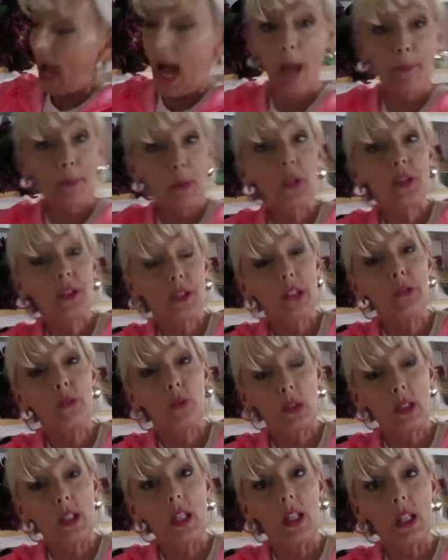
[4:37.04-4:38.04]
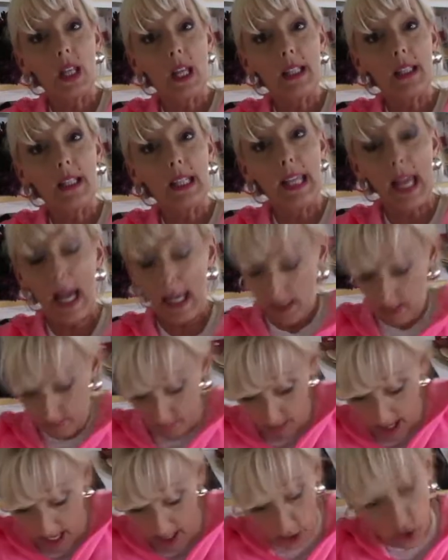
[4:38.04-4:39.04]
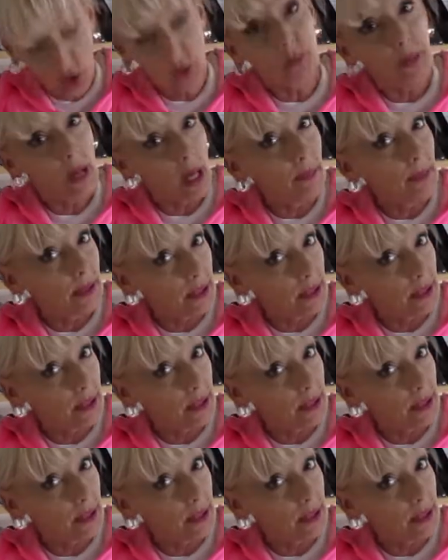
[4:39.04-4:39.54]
personally really like neon, as you can probably